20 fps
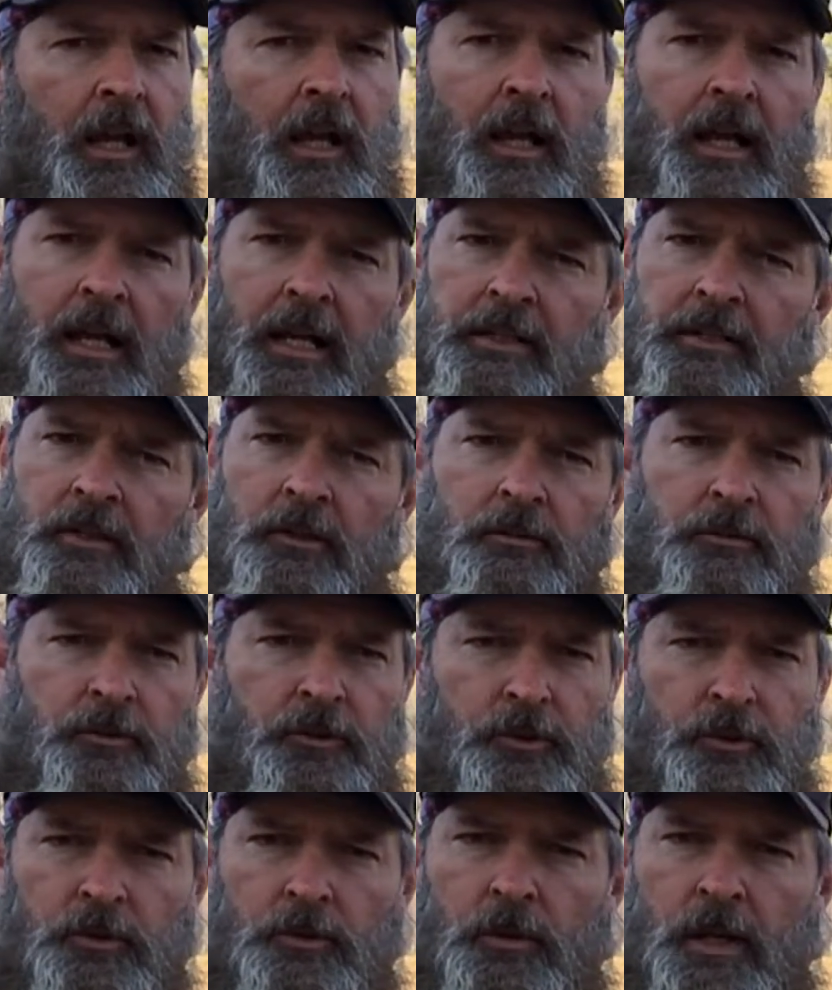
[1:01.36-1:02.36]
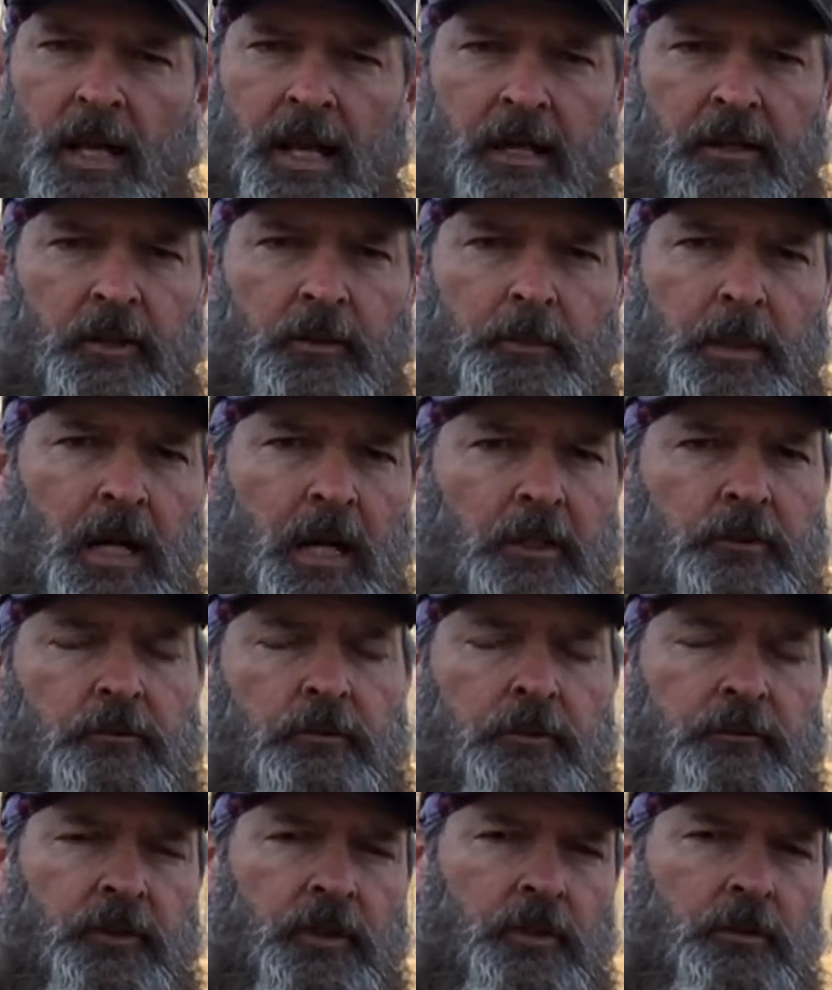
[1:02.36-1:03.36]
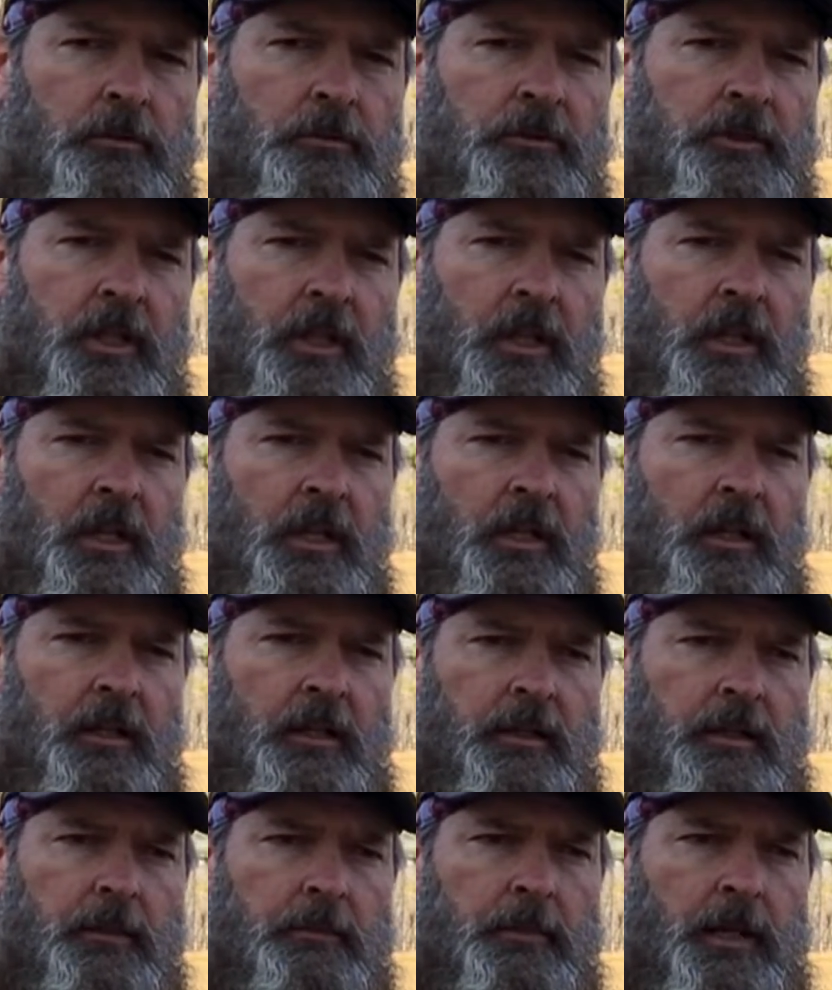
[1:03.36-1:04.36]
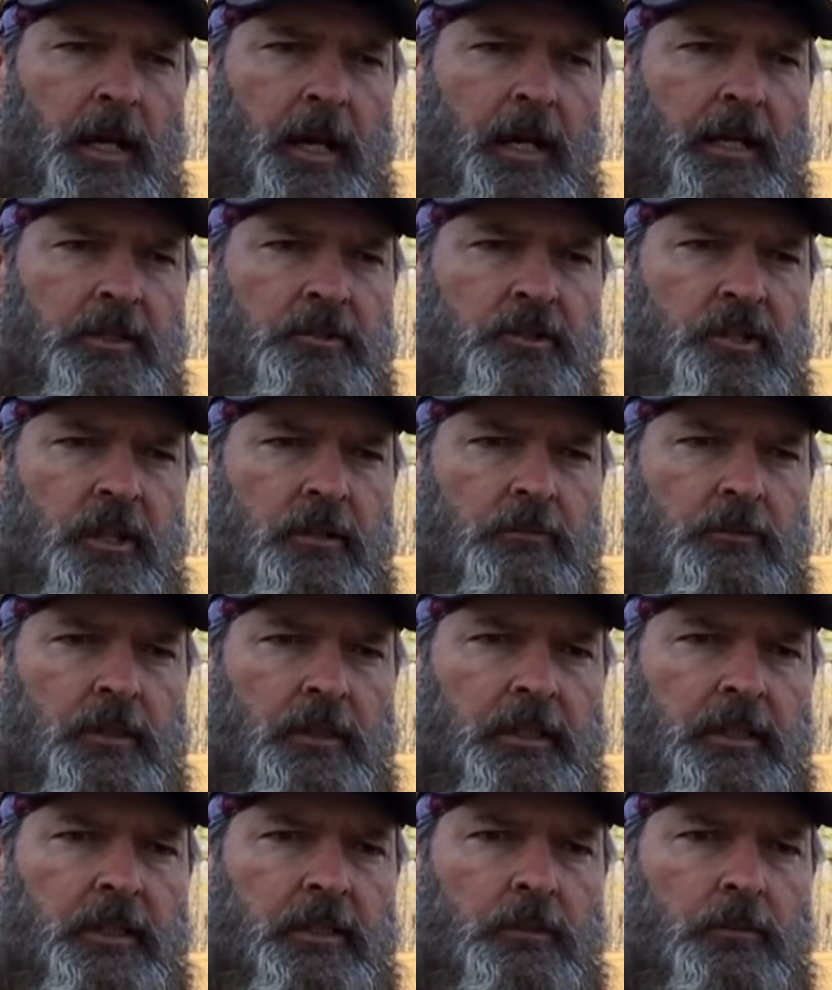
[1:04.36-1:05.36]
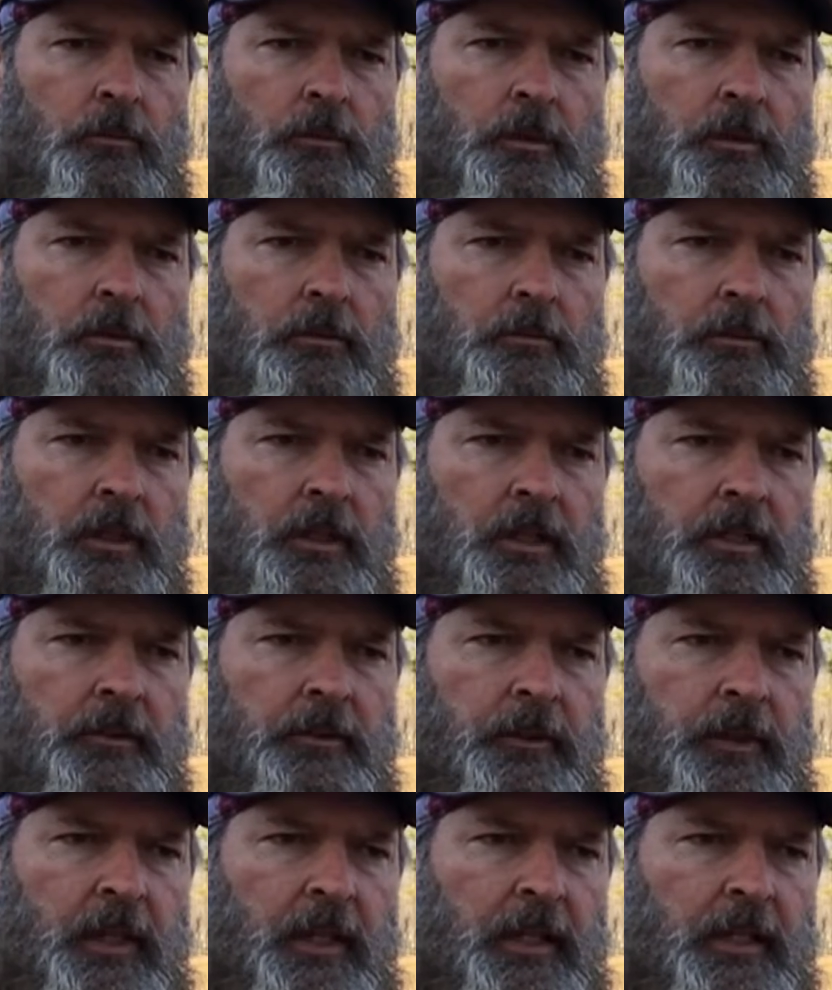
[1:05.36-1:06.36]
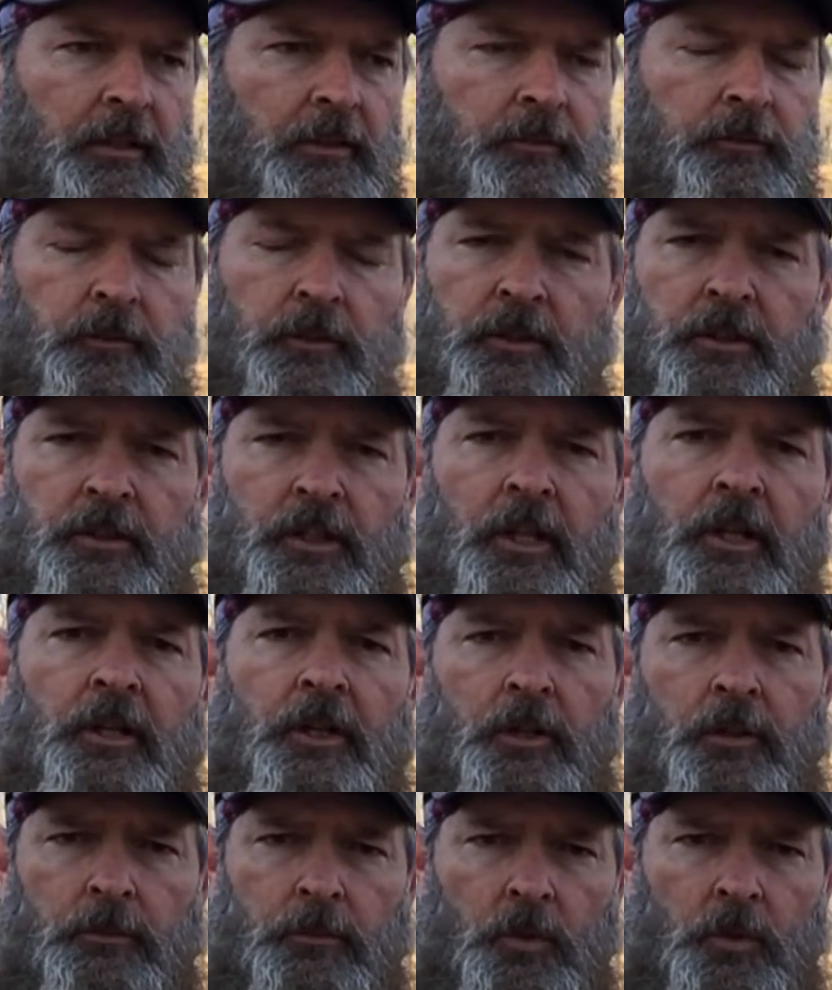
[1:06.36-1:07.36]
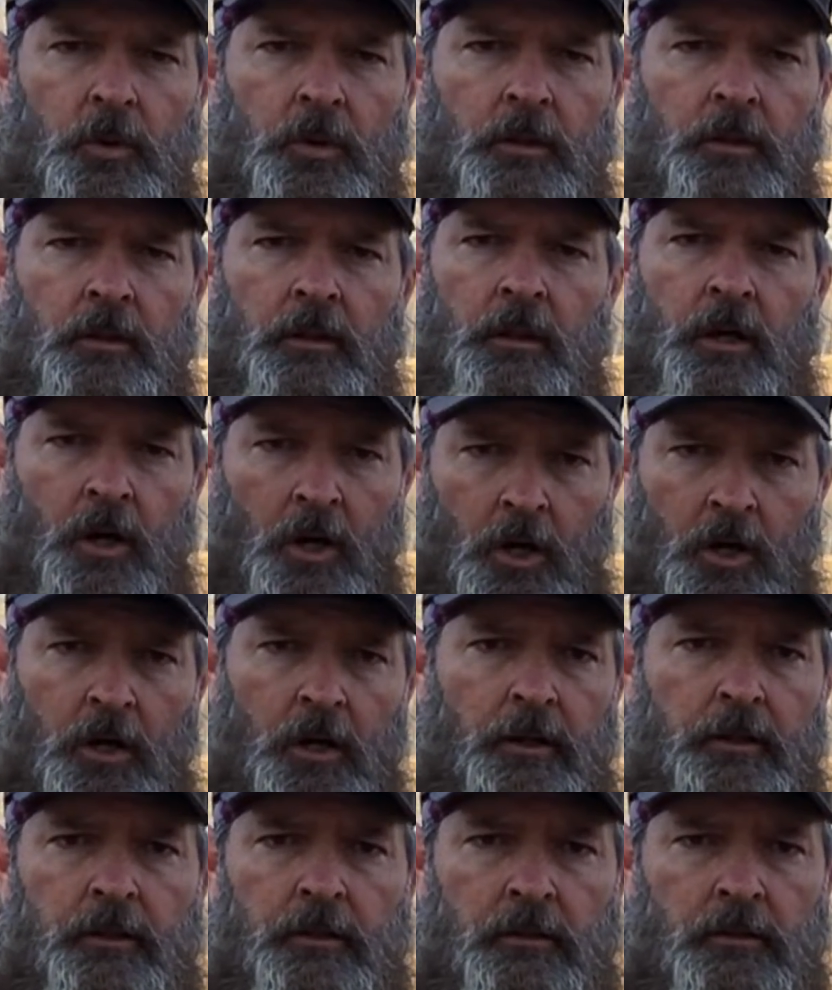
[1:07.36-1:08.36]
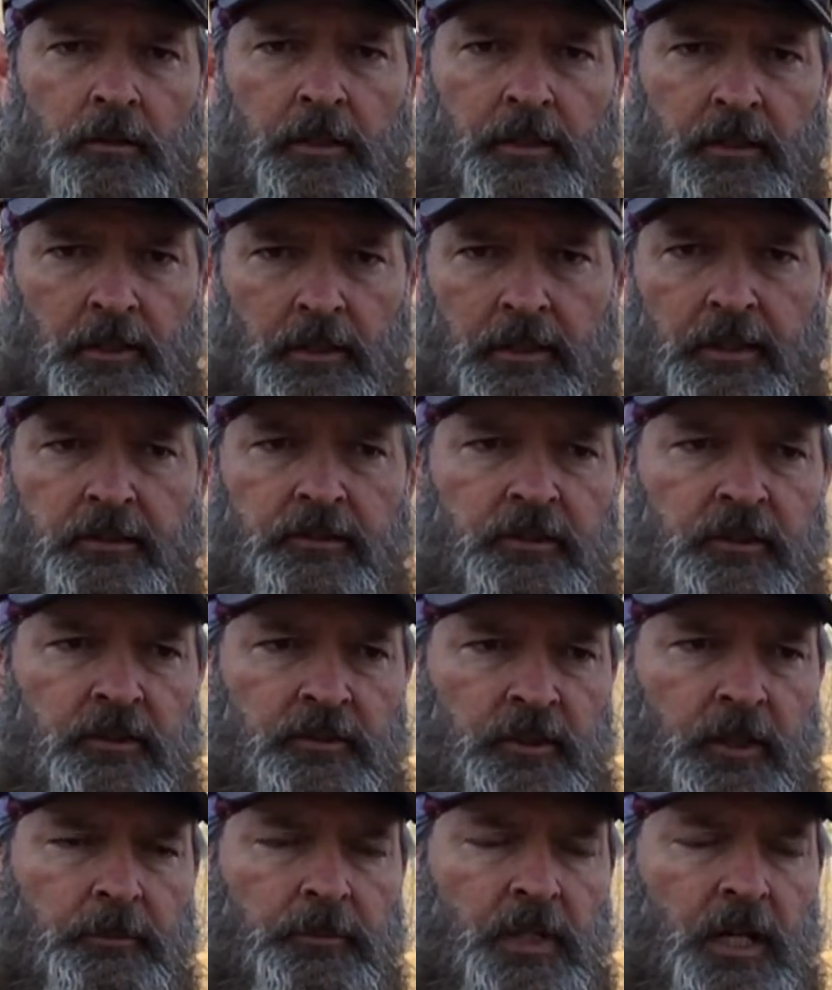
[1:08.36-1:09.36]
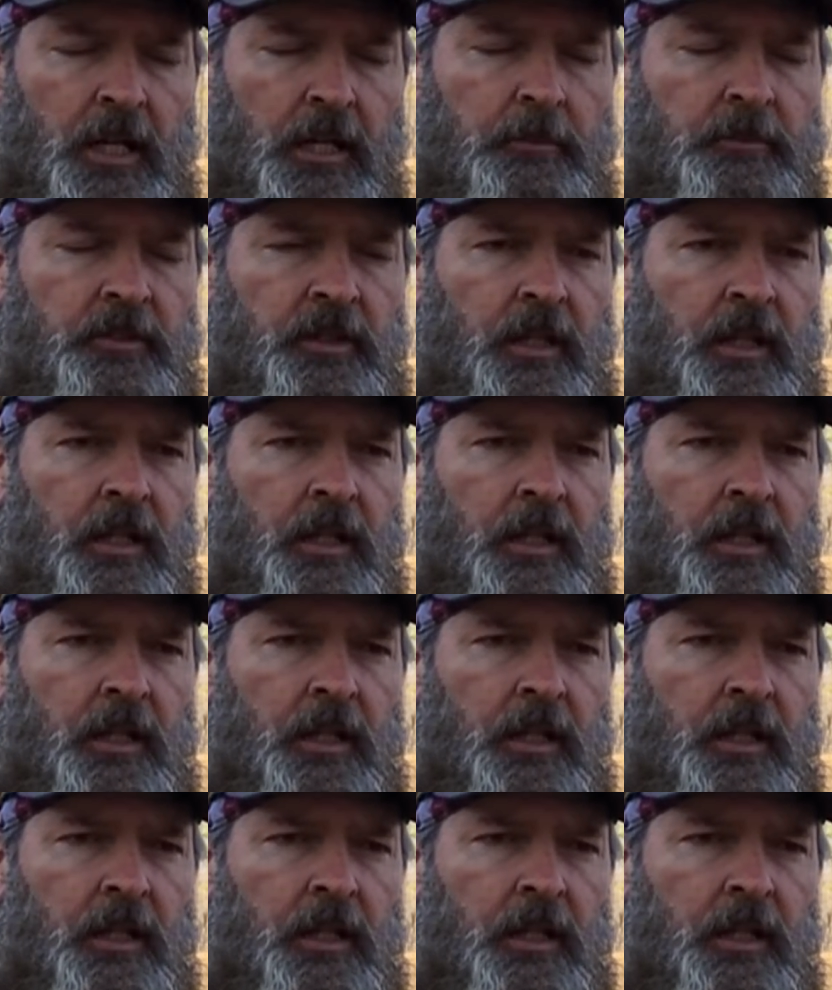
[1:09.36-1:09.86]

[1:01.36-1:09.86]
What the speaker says: I don't do out-of-the-box reviews. I generally will run things for a year or more, hard at least sometimes,